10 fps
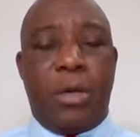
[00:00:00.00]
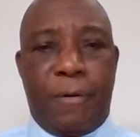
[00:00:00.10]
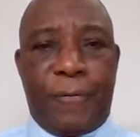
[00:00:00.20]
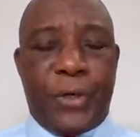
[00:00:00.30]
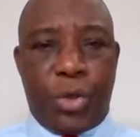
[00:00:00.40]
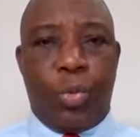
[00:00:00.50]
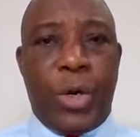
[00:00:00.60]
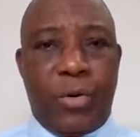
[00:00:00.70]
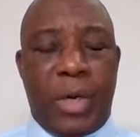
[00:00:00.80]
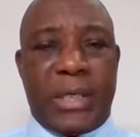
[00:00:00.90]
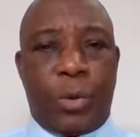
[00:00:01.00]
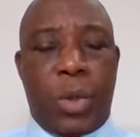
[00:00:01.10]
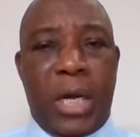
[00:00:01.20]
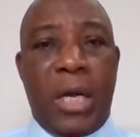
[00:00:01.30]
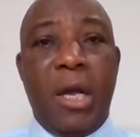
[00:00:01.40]
official window, as it
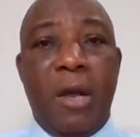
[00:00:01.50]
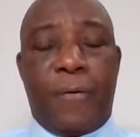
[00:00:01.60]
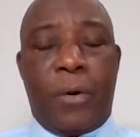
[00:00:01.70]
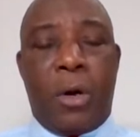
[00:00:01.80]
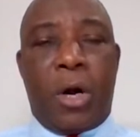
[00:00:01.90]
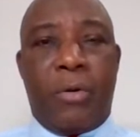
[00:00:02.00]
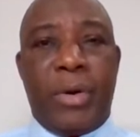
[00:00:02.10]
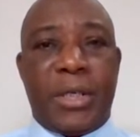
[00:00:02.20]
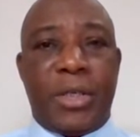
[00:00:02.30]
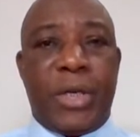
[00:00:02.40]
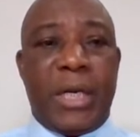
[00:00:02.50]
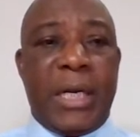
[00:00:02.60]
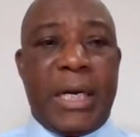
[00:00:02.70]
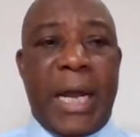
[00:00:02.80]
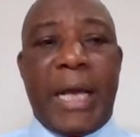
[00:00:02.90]
were, for all currency
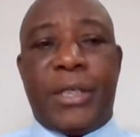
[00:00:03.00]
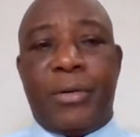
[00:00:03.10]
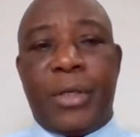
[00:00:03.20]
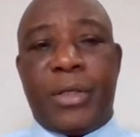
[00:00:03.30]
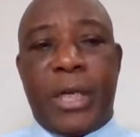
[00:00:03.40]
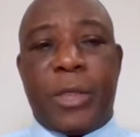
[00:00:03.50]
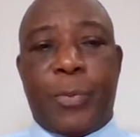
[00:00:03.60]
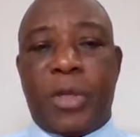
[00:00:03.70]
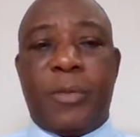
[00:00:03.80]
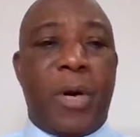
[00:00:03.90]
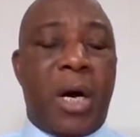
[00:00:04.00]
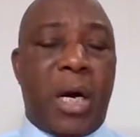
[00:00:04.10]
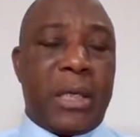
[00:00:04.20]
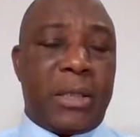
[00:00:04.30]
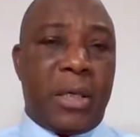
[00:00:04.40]
trading in Nigeria today, spot
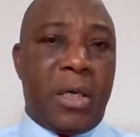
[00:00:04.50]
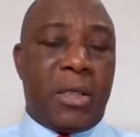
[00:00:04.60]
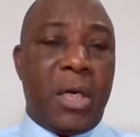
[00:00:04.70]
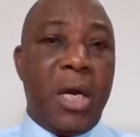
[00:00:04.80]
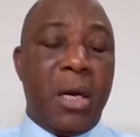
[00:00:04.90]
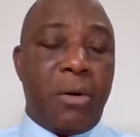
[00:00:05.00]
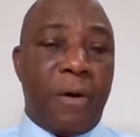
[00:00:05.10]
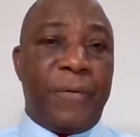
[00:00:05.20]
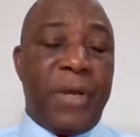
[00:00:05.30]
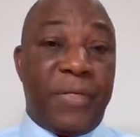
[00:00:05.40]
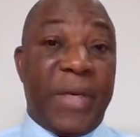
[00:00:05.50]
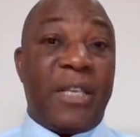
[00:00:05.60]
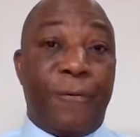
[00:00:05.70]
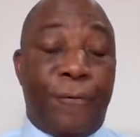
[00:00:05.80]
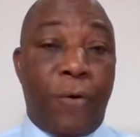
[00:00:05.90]
market surged roughly
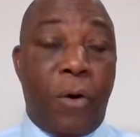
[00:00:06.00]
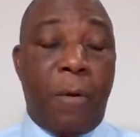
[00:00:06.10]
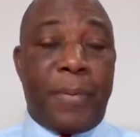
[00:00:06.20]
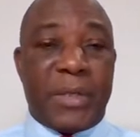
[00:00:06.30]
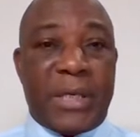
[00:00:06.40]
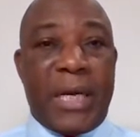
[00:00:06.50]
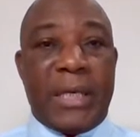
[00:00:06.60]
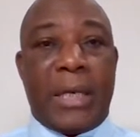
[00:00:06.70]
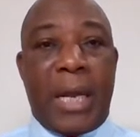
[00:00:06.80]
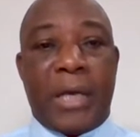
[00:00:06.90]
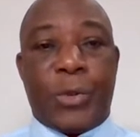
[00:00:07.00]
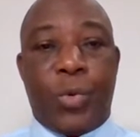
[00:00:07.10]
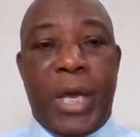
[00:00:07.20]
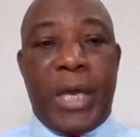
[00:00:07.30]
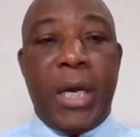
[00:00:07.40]
34%
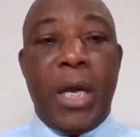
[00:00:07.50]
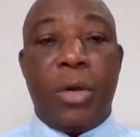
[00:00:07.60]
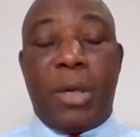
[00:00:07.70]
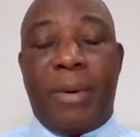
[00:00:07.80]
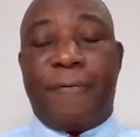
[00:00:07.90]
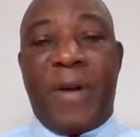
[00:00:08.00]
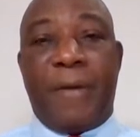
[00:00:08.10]
last week to about